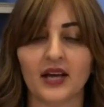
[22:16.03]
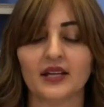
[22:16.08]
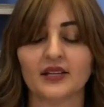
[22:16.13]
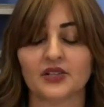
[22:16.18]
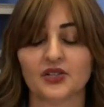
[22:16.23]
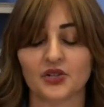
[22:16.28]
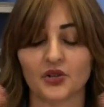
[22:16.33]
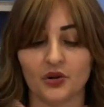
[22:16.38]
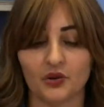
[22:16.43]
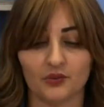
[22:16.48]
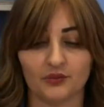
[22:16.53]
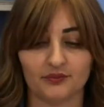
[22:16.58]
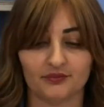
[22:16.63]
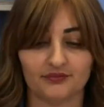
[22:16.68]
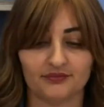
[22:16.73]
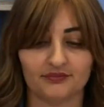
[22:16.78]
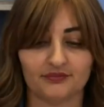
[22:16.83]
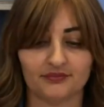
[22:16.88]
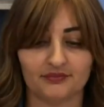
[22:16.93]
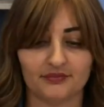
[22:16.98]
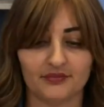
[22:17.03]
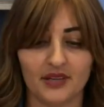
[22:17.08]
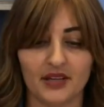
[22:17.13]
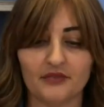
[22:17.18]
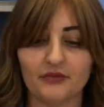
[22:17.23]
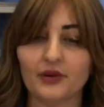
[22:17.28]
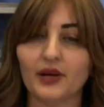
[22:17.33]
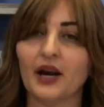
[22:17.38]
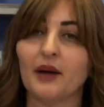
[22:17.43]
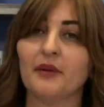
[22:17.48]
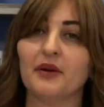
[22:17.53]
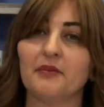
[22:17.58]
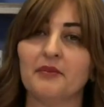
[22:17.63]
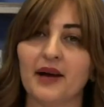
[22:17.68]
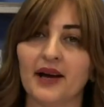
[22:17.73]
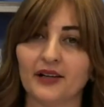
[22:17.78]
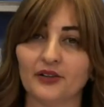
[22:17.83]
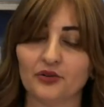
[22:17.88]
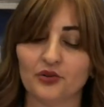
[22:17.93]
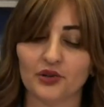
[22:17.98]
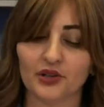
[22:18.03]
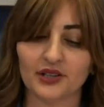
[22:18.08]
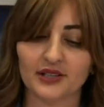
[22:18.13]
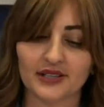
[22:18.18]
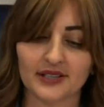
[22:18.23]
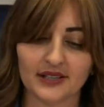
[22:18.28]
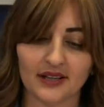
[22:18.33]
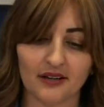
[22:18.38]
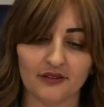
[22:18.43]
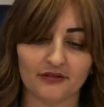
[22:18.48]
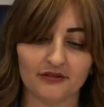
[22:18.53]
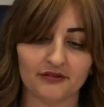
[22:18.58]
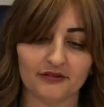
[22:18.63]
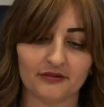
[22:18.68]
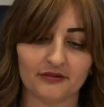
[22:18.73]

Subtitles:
So if we're coming back to ourselves,